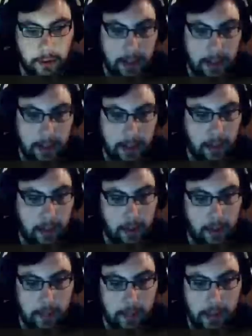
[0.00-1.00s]
you can see, I've got
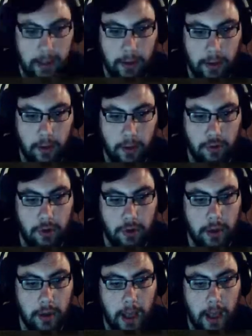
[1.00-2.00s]
some Tinker Construct
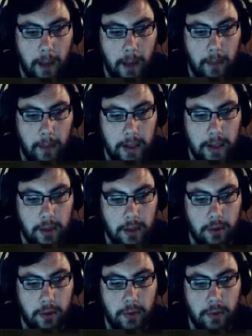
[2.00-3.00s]
basic
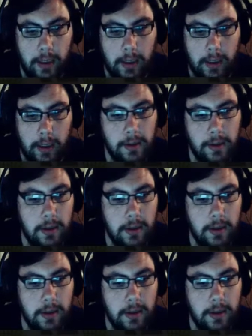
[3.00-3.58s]
tools with diamonds